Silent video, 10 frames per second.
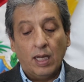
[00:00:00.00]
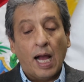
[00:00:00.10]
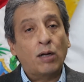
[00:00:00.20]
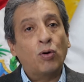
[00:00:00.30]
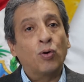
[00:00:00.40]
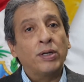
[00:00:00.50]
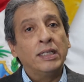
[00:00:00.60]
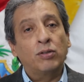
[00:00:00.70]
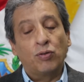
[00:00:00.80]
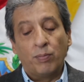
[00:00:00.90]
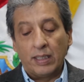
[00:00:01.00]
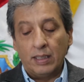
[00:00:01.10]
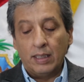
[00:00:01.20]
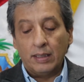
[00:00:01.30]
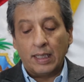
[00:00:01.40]
A core
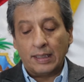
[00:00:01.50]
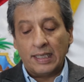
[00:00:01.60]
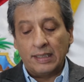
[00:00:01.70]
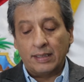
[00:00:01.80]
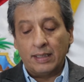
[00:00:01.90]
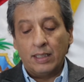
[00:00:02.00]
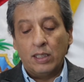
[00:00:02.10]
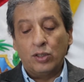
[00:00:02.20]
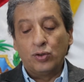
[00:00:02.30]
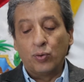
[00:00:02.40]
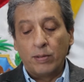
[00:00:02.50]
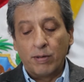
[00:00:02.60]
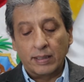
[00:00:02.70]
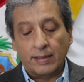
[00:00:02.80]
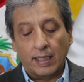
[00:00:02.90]
instrument that is
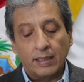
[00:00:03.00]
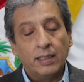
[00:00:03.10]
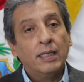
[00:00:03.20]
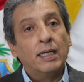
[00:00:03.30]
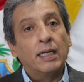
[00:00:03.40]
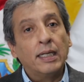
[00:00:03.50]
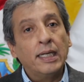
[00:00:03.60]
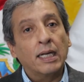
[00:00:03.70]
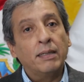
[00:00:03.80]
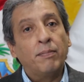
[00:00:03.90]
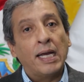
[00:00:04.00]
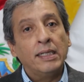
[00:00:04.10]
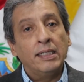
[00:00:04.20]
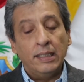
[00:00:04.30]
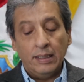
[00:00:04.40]
universal, legally
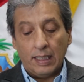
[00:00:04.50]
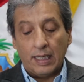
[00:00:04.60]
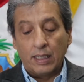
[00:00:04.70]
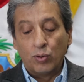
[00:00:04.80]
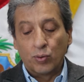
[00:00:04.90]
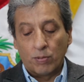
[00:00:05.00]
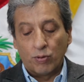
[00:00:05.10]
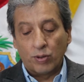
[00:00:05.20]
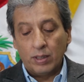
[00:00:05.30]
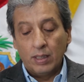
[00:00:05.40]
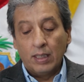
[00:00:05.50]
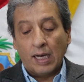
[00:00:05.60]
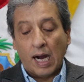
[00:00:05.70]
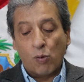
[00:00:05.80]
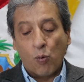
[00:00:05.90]
binding, and durable,
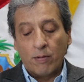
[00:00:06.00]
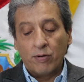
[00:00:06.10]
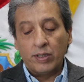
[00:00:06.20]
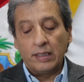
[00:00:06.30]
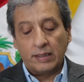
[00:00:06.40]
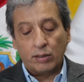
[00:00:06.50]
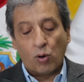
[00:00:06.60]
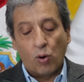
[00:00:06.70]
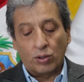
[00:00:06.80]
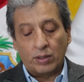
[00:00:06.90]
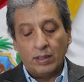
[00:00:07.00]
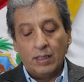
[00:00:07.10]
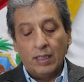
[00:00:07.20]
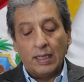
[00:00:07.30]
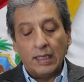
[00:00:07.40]
however it is called,
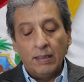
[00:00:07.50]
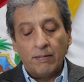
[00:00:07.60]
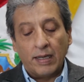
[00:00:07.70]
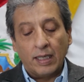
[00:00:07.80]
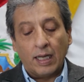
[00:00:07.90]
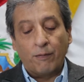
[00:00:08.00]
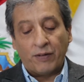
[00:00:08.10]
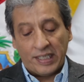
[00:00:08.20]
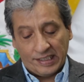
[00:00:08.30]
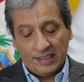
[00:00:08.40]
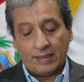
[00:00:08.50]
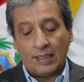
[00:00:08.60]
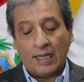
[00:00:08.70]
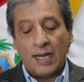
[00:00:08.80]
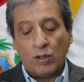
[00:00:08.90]
even if it
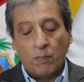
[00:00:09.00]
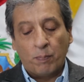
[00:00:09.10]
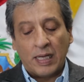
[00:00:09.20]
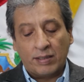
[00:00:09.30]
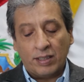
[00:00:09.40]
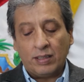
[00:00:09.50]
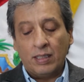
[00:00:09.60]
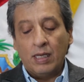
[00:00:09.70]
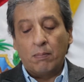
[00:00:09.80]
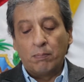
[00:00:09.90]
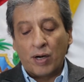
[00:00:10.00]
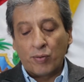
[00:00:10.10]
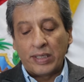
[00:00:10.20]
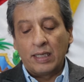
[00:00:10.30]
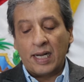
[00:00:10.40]
encompasses
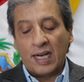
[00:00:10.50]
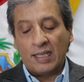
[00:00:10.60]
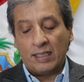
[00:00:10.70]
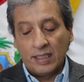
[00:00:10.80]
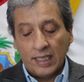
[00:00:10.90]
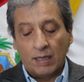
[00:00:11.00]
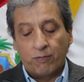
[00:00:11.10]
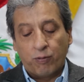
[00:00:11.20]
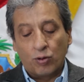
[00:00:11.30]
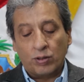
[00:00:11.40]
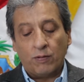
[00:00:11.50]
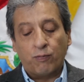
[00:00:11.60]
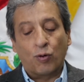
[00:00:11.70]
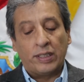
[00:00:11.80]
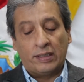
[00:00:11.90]
varying legal force
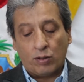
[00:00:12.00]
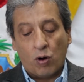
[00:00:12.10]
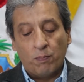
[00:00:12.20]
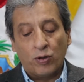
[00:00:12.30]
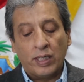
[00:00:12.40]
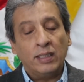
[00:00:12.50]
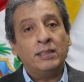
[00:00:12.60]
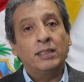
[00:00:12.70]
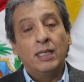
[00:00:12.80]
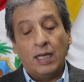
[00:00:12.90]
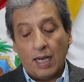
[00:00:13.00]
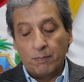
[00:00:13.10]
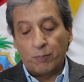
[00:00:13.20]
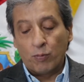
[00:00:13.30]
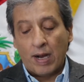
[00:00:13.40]
for its components
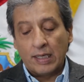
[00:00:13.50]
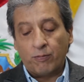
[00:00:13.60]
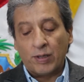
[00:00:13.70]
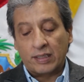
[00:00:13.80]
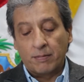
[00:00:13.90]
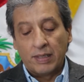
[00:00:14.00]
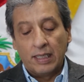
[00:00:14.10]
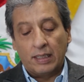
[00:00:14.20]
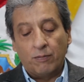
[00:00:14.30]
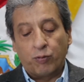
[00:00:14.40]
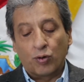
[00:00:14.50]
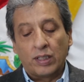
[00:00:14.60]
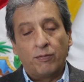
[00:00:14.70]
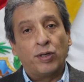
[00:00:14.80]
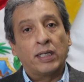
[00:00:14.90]
and provide flexibility for
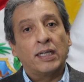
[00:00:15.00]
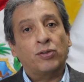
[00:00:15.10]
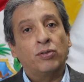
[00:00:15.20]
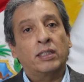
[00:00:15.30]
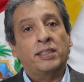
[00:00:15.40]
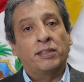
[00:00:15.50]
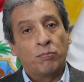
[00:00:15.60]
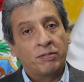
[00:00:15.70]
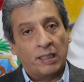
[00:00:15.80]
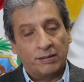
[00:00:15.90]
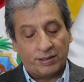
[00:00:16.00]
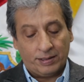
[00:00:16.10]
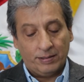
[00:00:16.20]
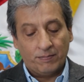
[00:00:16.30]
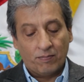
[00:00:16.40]
different national
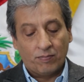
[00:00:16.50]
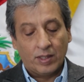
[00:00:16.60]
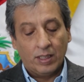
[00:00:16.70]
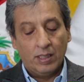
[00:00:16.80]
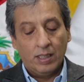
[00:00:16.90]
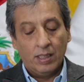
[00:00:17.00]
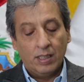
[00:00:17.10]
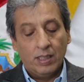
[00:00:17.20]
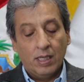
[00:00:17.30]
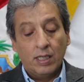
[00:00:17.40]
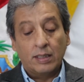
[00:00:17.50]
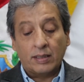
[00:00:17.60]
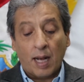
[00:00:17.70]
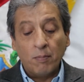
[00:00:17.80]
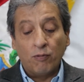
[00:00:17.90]
circumstances.
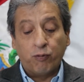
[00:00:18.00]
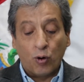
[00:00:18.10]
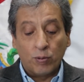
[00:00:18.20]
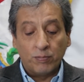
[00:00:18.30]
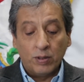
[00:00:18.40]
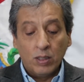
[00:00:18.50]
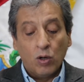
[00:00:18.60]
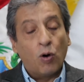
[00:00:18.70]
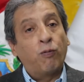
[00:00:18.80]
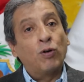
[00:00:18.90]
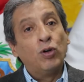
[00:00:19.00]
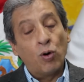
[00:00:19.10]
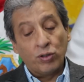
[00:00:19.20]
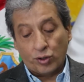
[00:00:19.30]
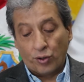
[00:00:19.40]
Some form of
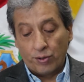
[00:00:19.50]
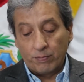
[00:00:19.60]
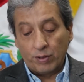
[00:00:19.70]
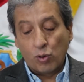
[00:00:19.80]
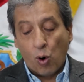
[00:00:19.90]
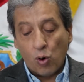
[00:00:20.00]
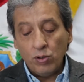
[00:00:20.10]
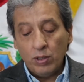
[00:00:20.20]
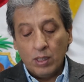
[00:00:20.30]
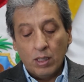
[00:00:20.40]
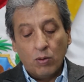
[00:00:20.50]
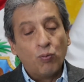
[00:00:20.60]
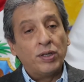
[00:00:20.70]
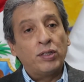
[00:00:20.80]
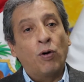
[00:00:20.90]
long-term goal
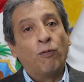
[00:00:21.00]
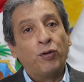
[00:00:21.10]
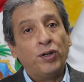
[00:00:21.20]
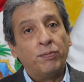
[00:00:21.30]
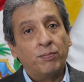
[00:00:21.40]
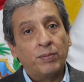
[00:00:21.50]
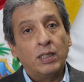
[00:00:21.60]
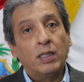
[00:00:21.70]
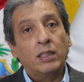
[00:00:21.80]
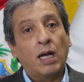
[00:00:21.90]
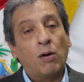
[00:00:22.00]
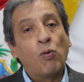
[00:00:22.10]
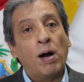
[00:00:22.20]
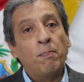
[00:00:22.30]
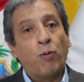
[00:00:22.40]
which confirm the
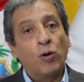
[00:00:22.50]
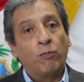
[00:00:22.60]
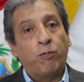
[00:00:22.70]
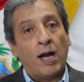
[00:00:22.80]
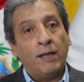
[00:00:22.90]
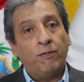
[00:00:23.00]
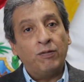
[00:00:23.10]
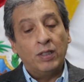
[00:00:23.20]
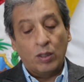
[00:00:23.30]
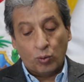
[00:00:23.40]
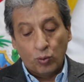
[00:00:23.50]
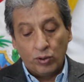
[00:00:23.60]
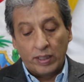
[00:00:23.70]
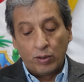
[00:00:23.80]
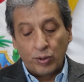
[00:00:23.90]
1.5–2
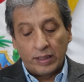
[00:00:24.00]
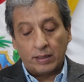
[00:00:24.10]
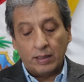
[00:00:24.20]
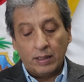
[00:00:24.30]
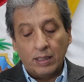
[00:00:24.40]
degrees